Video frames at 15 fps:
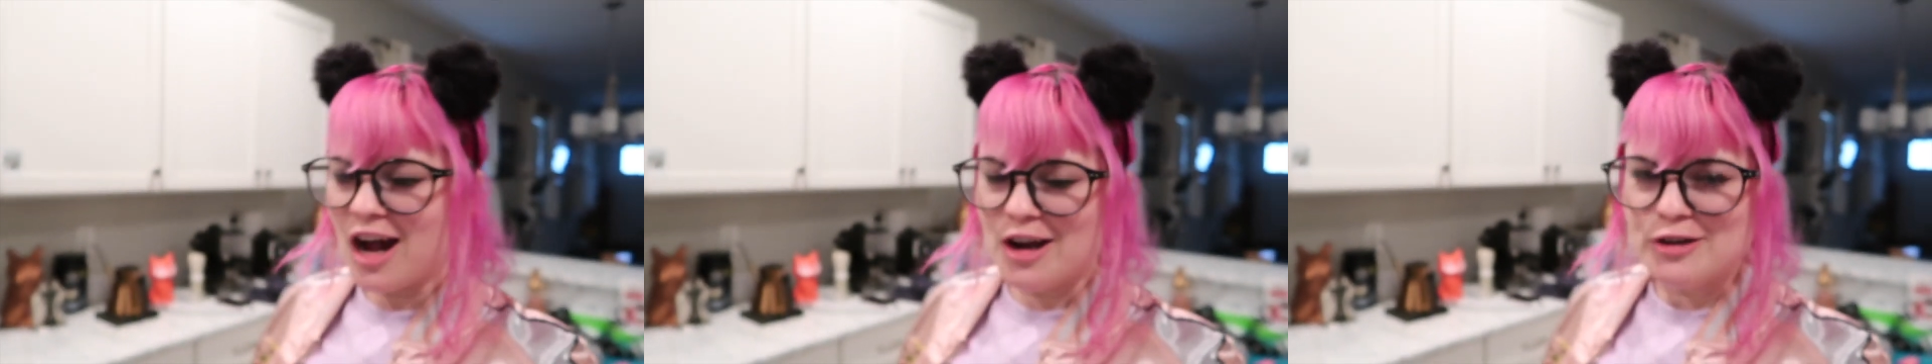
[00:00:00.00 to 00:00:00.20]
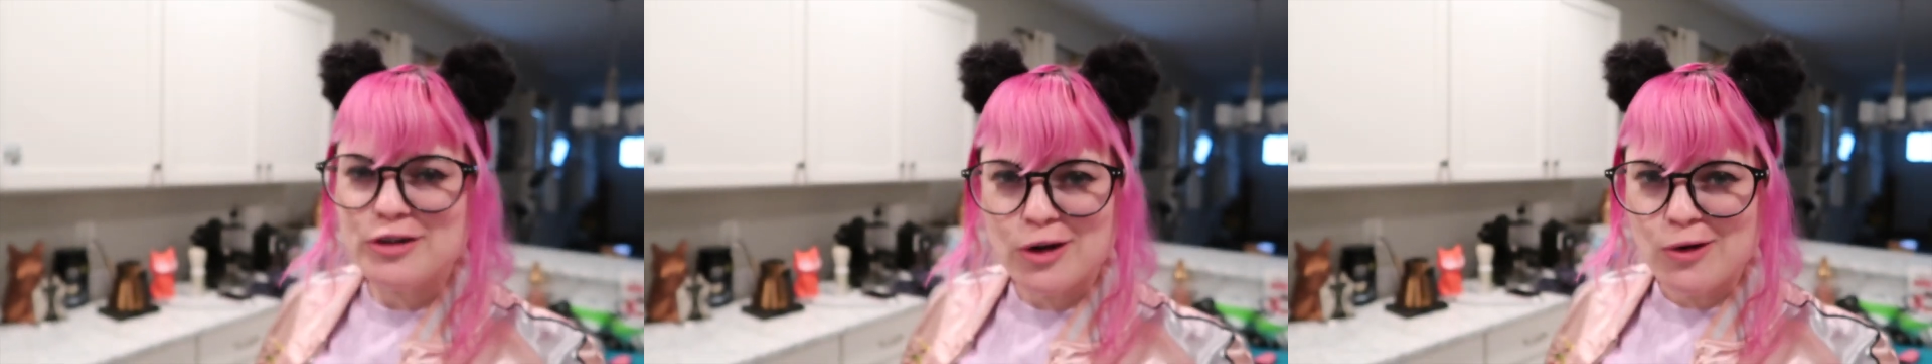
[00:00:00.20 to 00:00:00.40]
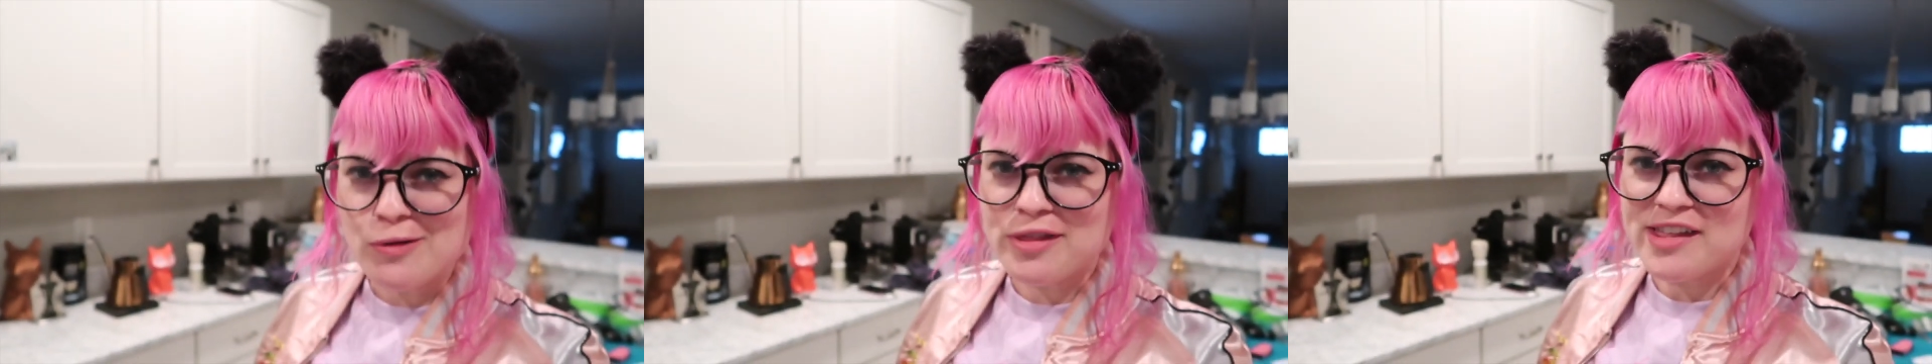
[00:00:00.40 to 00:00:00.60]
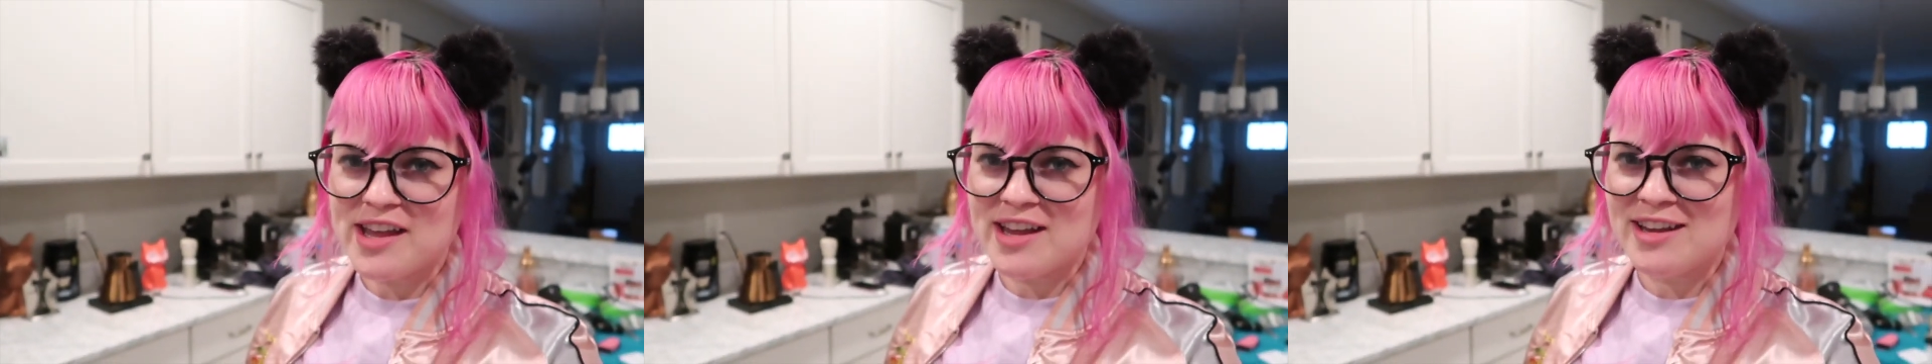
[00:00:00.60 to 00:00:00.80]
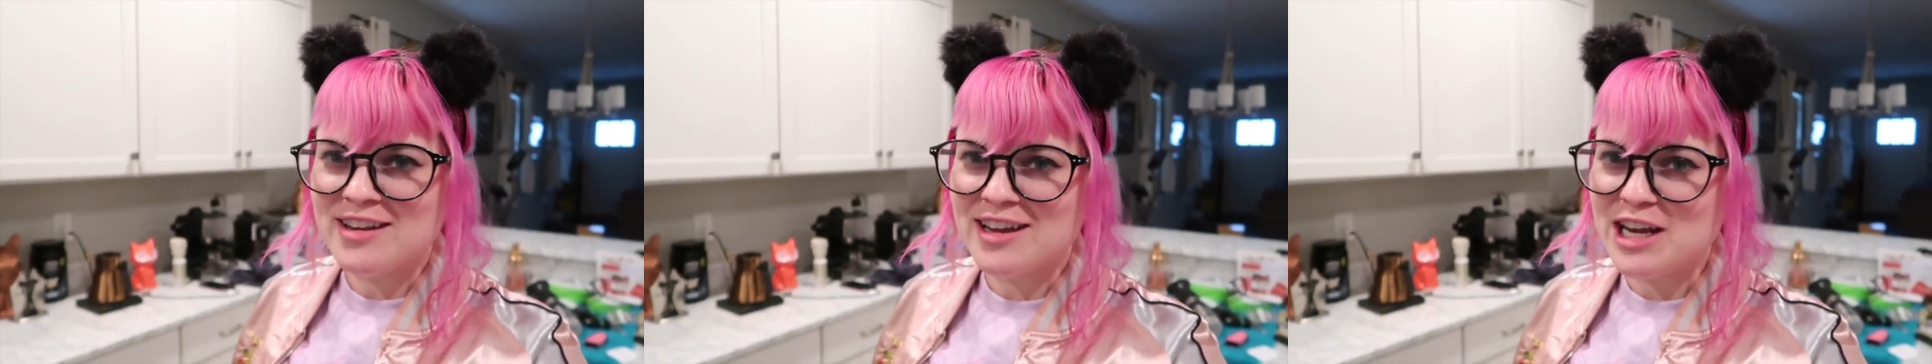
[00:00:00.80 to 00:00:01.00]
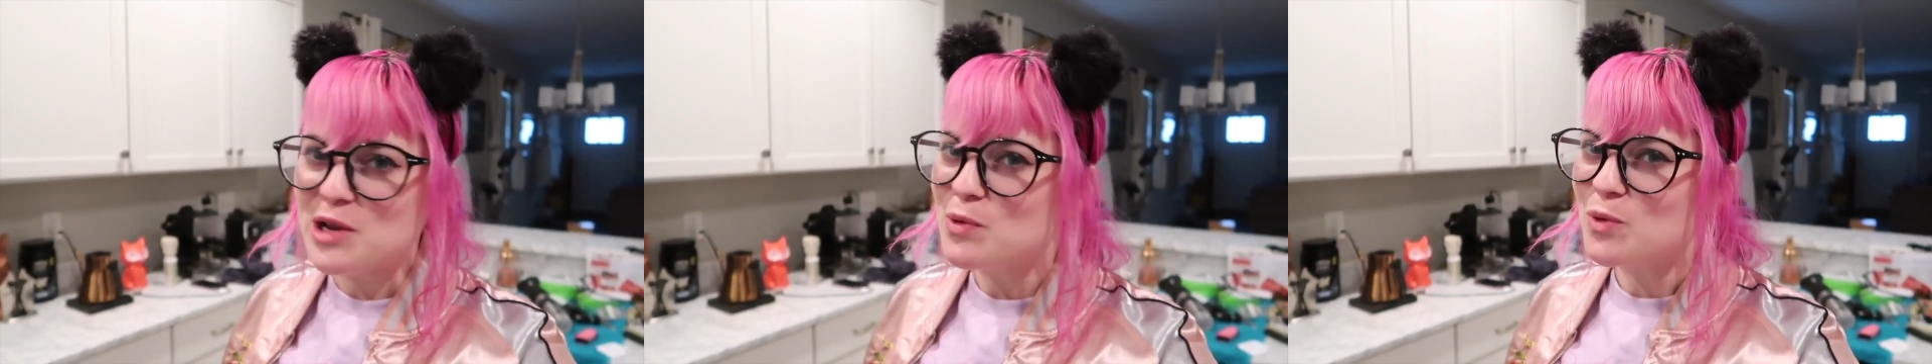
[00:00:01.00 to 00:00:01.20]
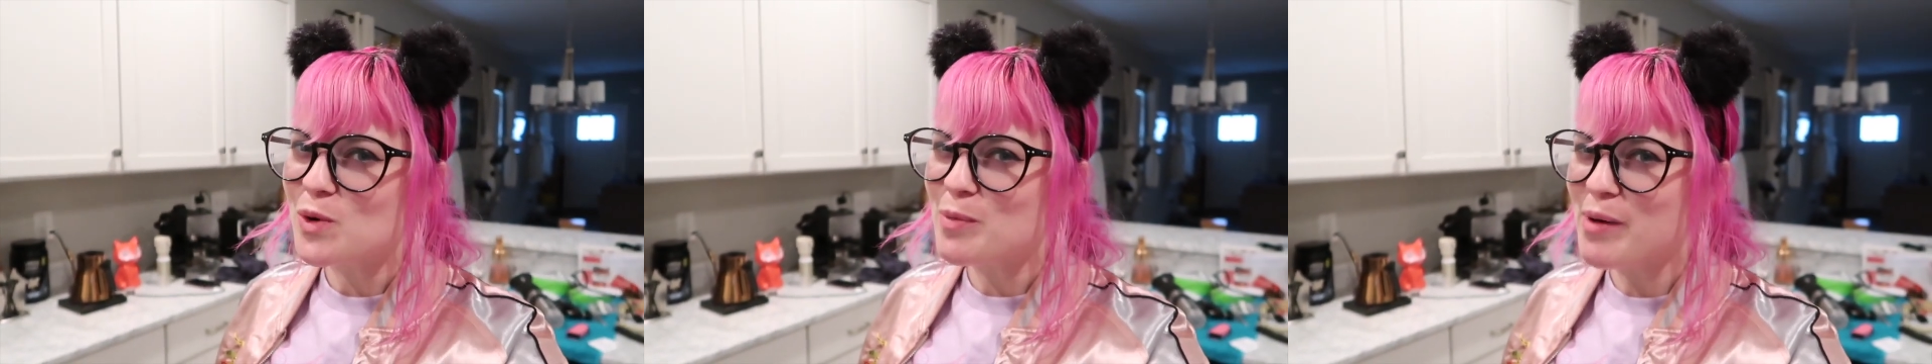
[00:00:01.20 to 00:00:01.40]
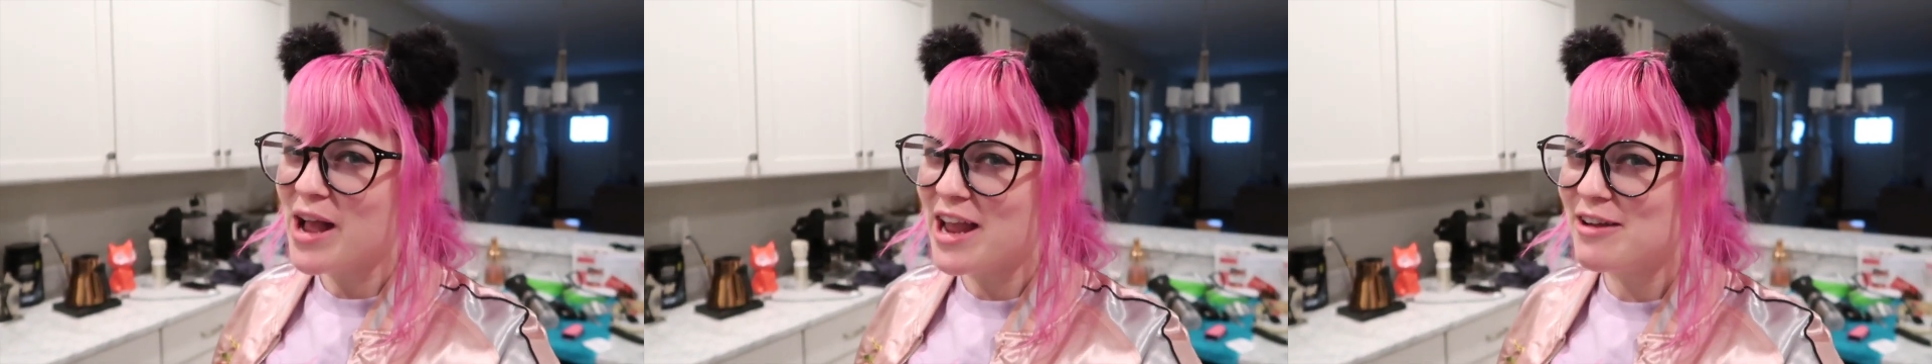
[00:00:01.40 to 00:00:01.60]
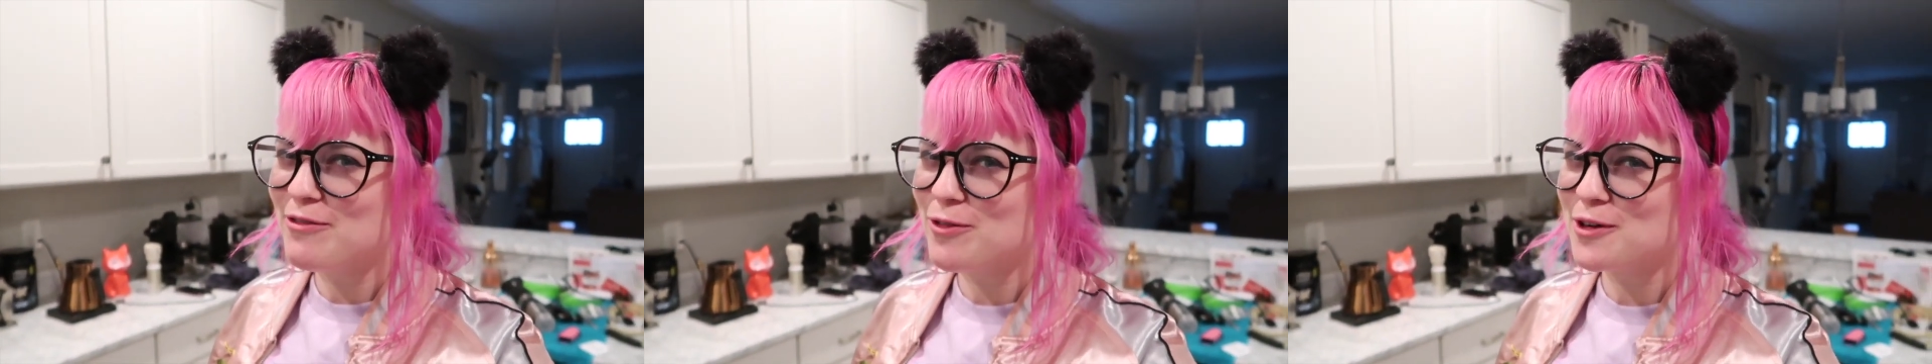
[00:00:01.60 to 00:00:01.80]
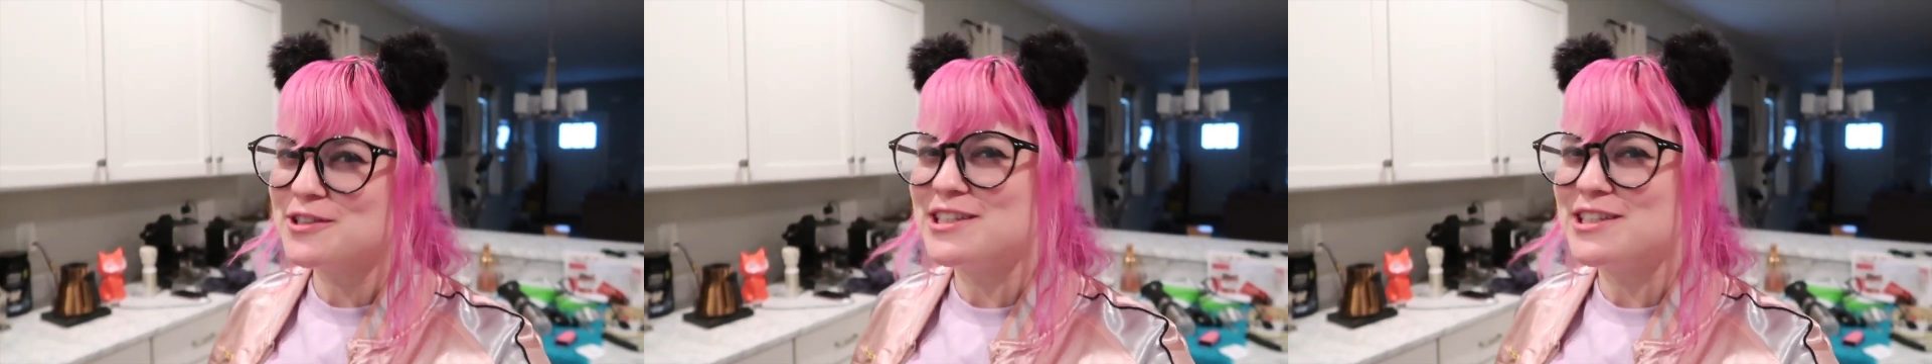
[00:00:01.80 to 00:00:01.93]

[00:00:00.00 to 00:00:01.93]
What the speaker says: I don't think anyone we're buying for